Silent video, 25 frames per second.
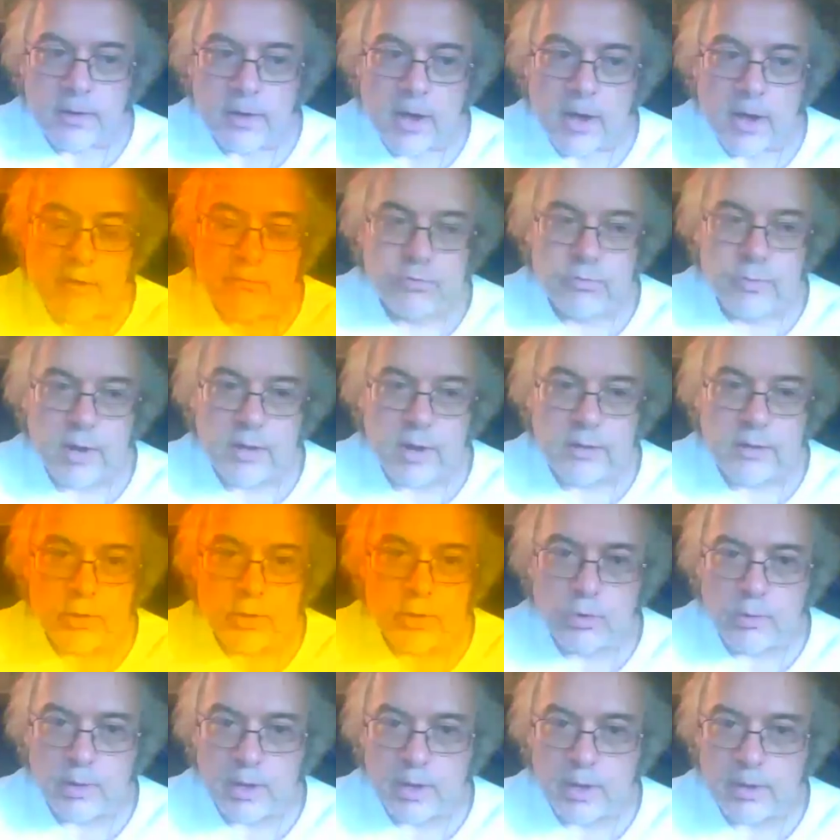I've tried to
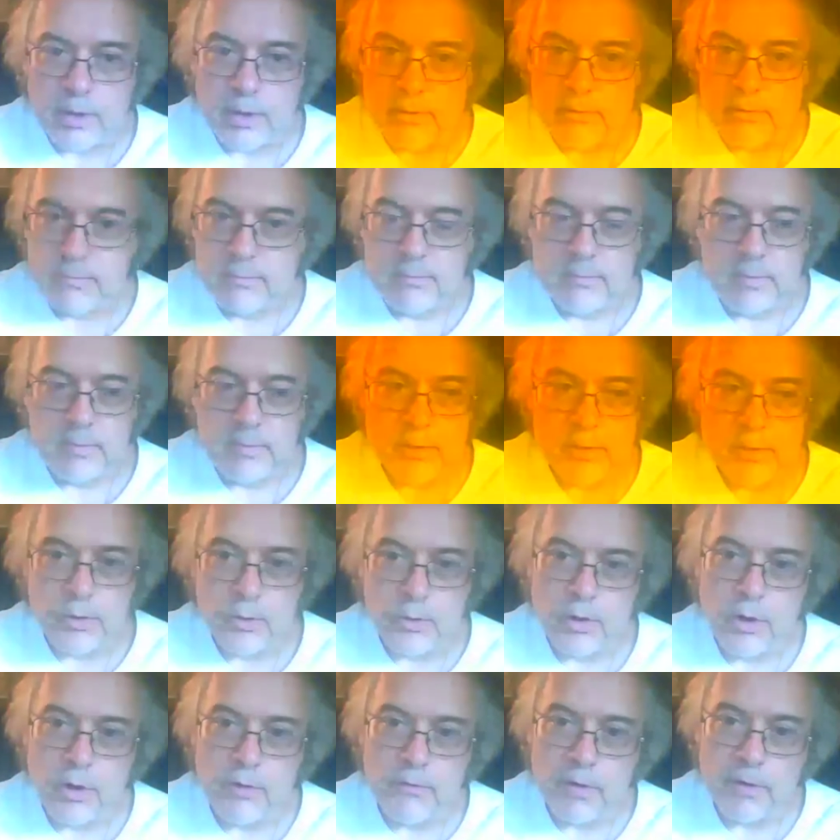create you
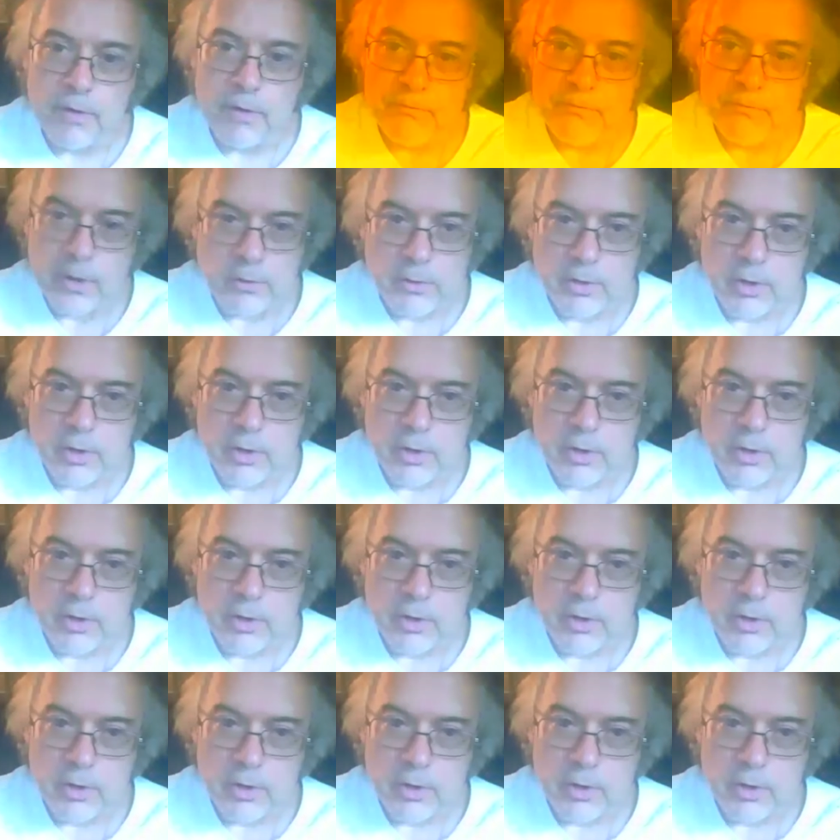know an, a fairly